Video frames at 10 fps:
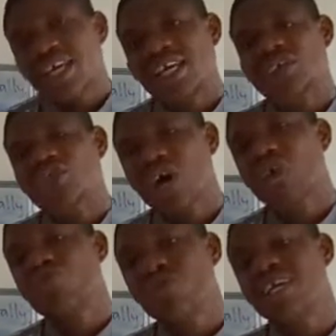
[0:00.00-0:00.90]
is
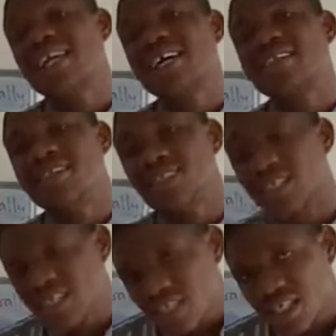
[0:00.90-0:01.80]
not really a
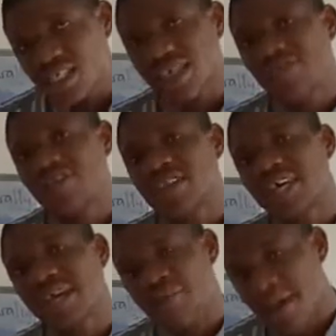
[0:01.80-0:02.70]
disease if you
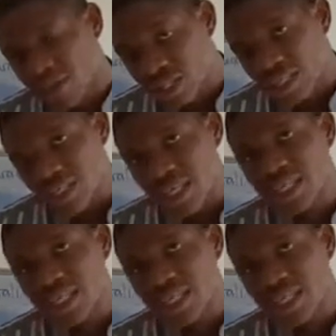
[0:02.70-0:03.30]
think about it.